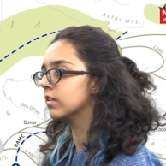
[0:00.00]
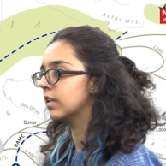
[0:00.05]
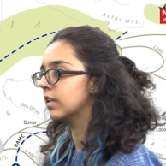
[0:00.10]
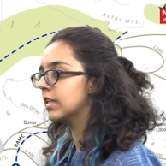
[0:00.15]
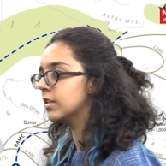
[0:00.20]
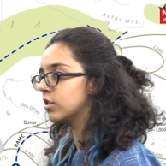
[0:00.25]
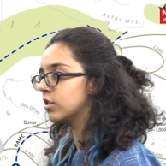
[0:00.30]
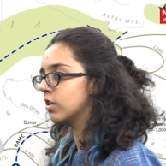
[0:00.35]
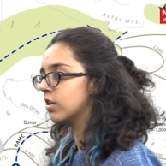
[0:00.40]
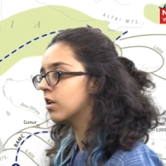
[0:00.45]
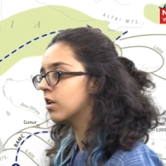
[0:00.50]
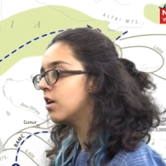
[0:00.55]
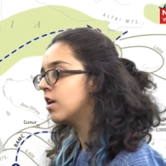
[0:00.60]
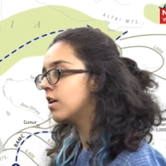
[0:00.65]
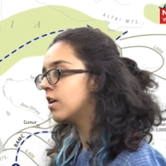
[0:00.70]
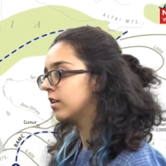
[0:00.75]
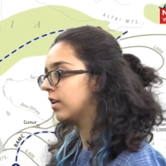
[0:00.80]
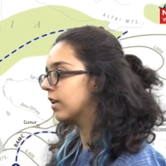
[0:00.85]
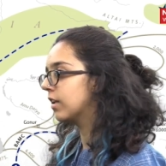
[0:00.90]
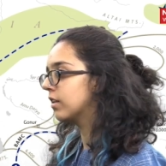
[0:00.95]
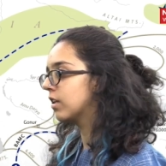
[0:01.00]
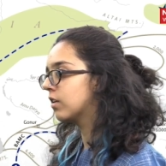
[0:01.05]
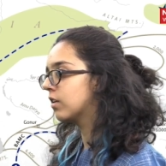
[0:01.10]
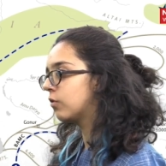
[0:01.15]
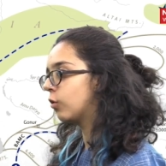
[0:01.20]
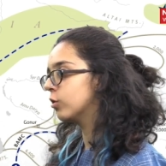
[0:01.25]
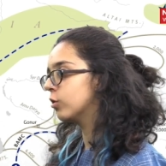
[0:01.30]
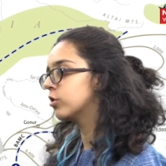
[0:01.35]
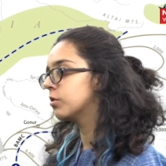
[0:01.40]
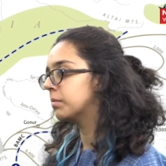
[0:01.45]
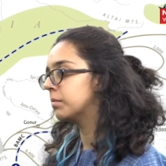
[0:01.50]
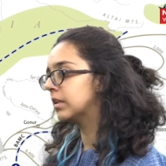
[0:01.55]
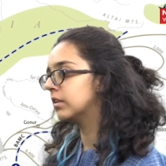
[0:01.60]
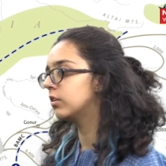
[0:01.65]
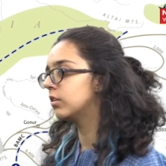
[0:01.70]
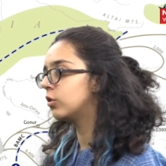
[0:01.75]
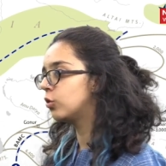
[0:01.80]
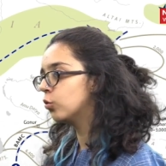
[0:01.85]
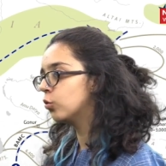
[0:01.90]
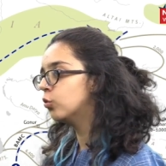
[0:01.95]
in Asia, that there have also
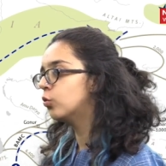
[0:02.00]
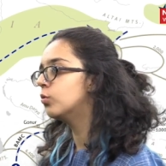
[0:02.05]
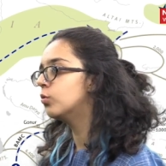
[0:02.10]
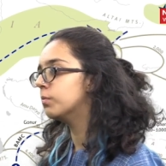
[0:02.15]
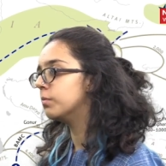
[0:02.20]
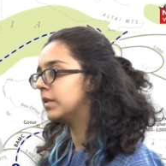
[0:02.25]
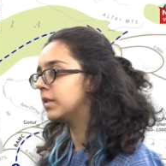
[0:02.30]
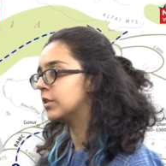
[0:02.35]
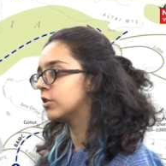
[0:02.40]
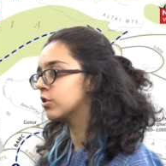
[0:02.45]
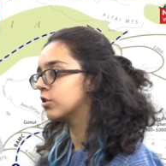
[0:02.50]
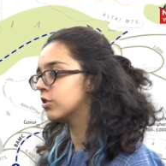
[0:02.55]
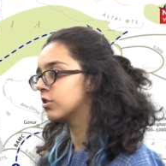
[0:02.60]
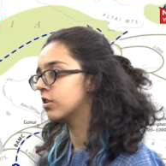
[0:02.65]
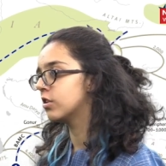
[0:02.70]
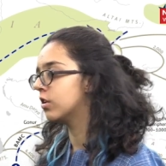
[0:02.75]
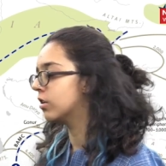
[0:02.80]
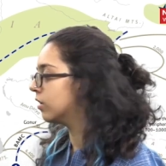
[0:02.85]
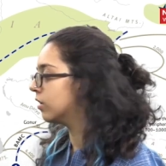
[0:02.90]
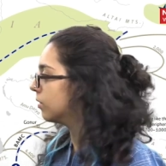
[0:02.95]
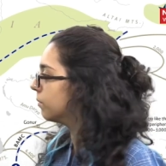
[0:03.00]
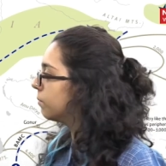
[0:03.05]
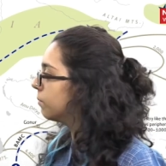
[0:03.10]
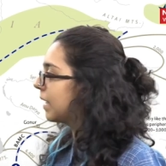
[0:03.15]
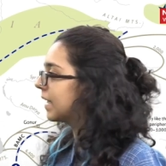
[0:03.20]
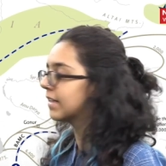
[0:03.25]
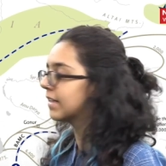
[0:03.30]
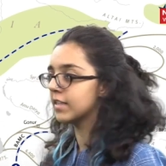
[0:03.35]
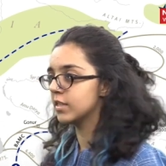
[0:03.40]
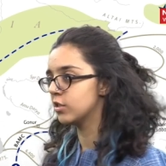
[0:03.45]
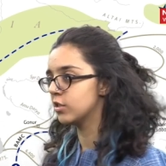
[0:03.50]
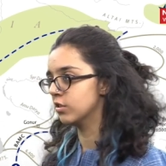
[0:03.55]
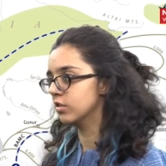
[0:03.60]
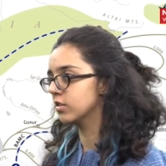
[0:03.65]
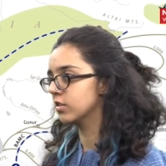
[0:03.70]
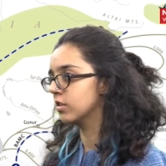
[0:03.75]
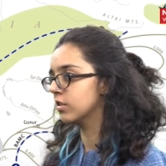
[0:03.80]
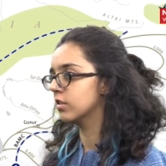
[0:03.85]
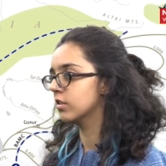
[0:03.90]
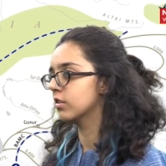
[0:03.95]
been two major uh,
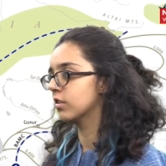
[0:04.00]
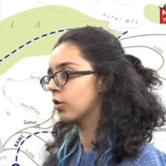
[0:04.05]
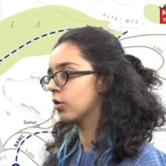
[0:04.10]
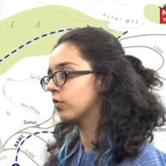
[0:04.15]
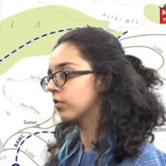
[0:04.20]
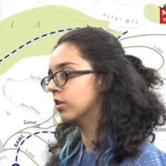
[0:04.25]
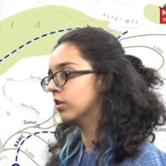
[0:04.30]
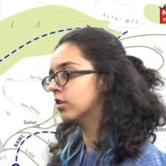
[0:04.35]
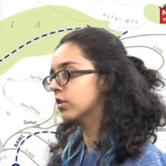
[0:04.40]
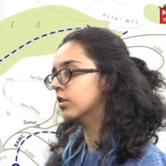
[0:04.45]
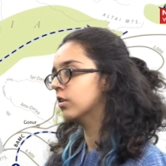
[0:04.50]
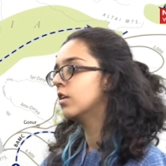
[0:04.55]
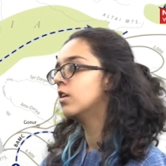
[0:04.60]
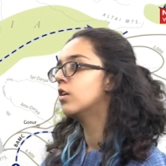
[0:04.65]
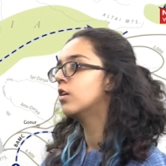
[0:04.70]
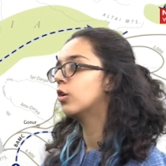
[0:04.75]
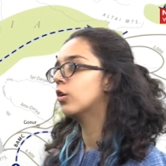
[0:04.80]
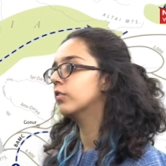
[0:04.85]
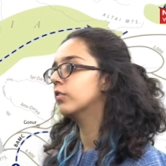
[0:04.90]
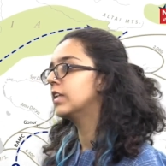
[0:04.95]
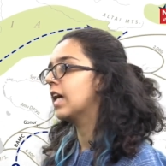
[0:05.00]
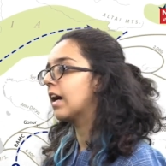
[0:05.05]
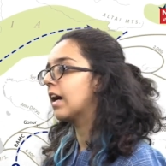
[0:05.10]
migrations here of the, of